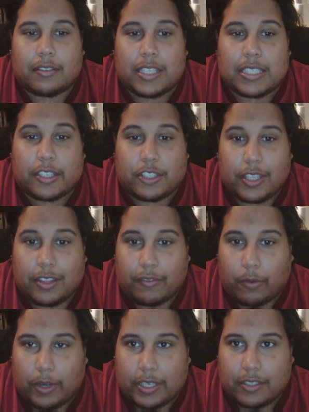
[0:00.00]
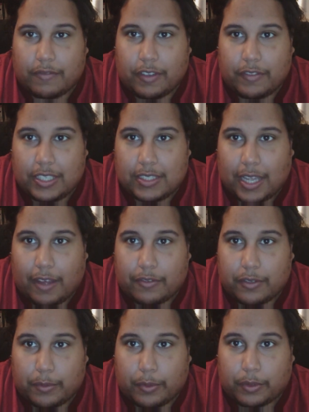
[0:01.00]
especially in the 40s and 50s
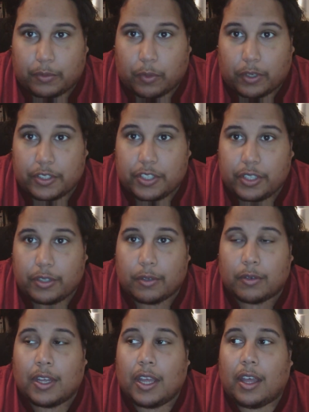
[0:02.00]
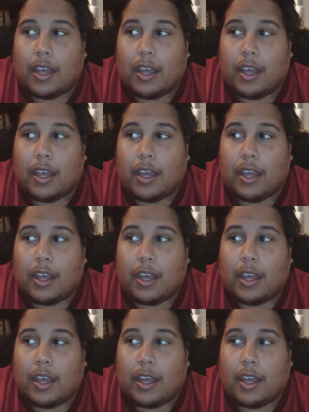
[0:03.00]
after World War II,